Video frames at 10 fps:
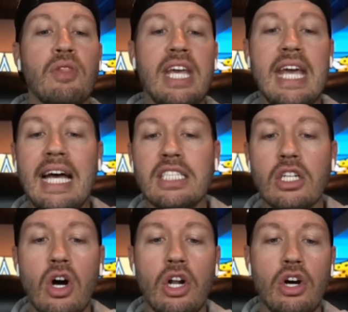He hasn't
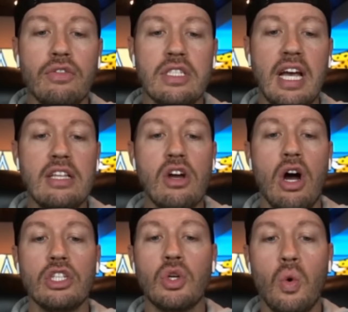gone over 10
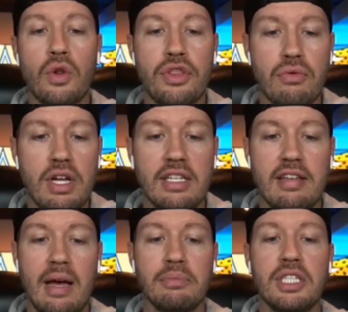yards or three
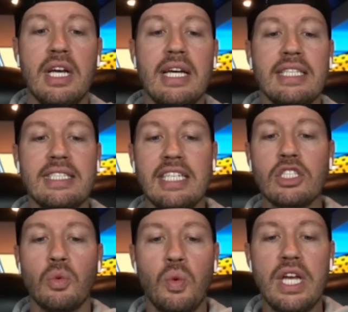attempts
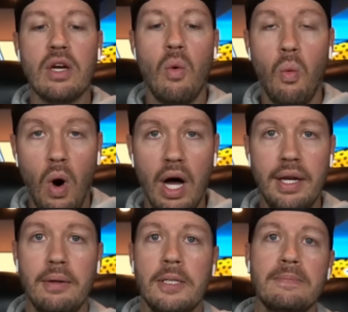since week one.
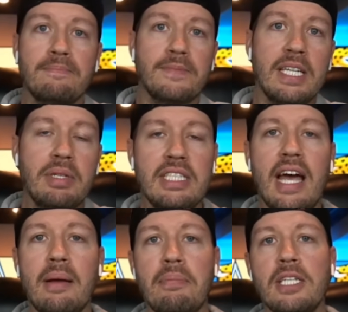Give me
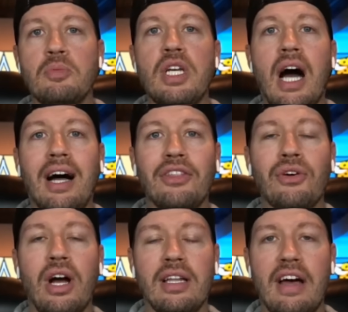Tank Bigsby under
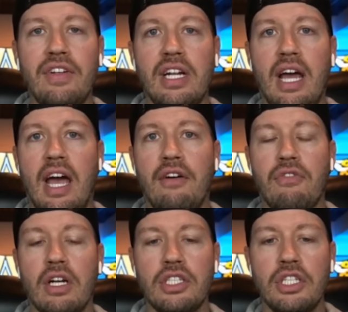11 and a half
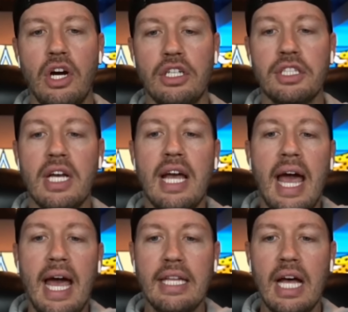rushing yards.
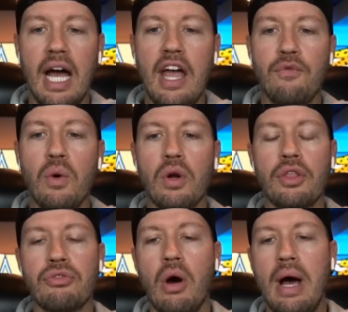And uh, if we were to
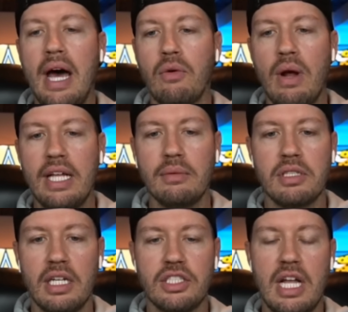throw out a random
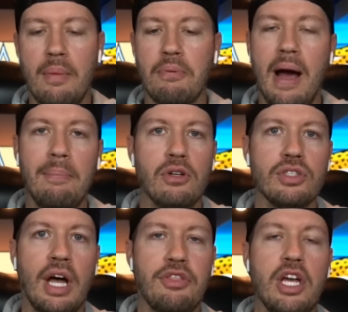touchdown prop, there's
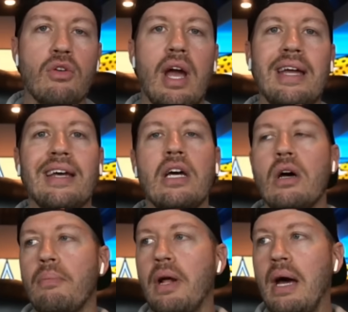nothing great,
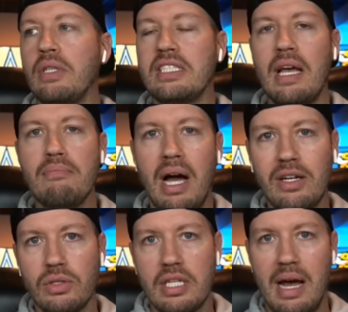but I would say
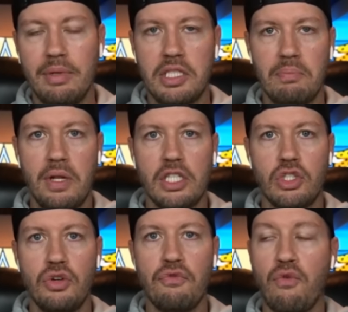Michael Thomas at plus
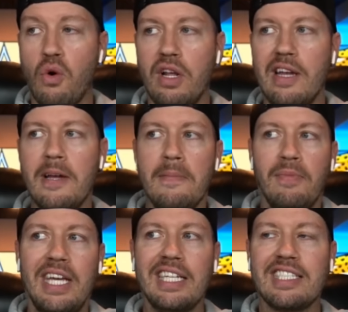240.
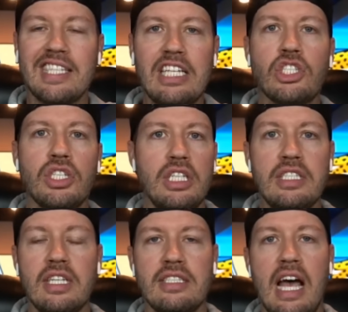He essentially,
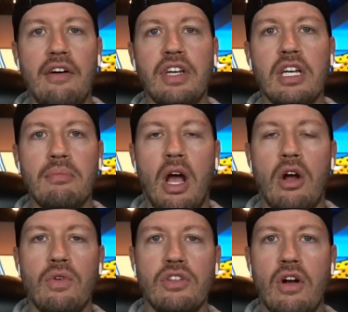since Alvin Kamara
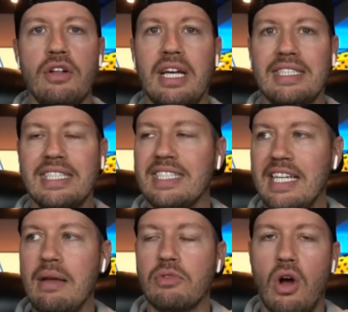returned, has the
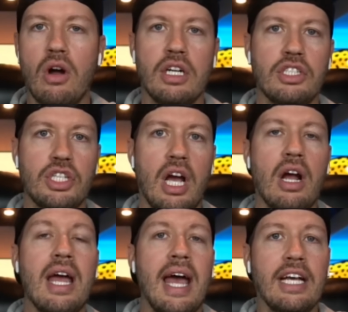same target share
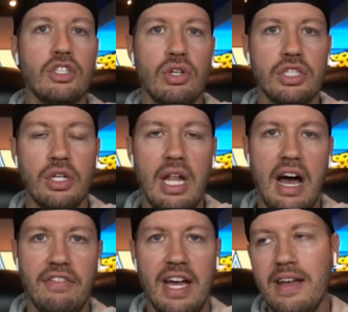as Chris
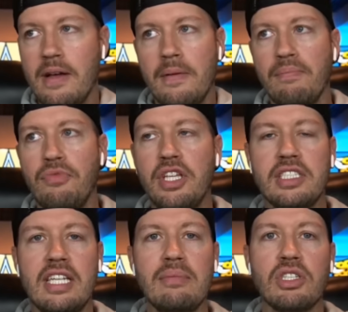Olave. This
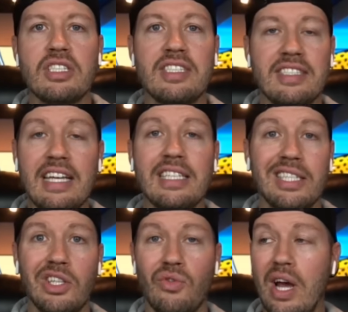team just stinks
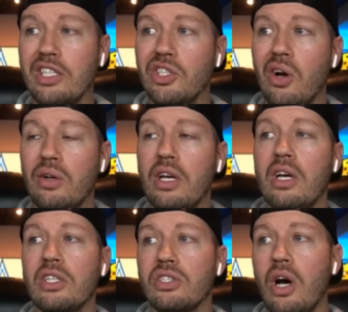in the red zone.
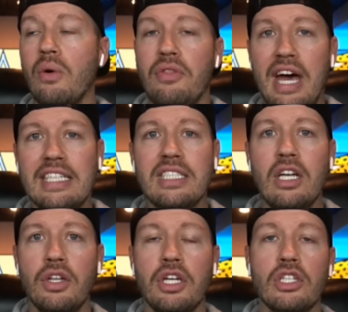So that's the
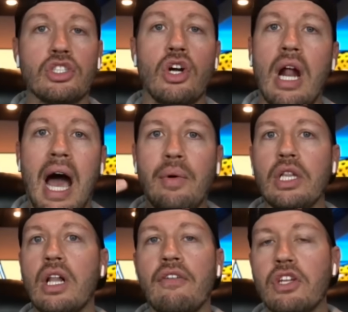only concern. I would
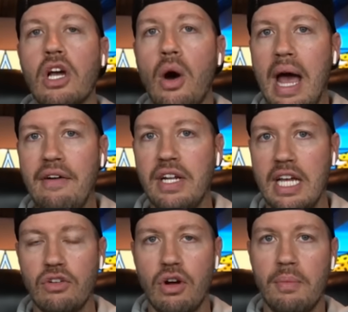love to go Evan
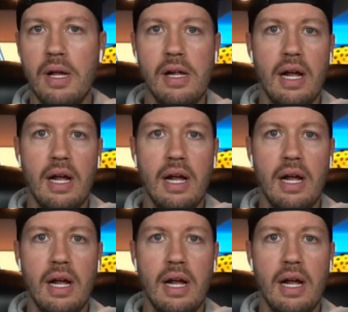Engram.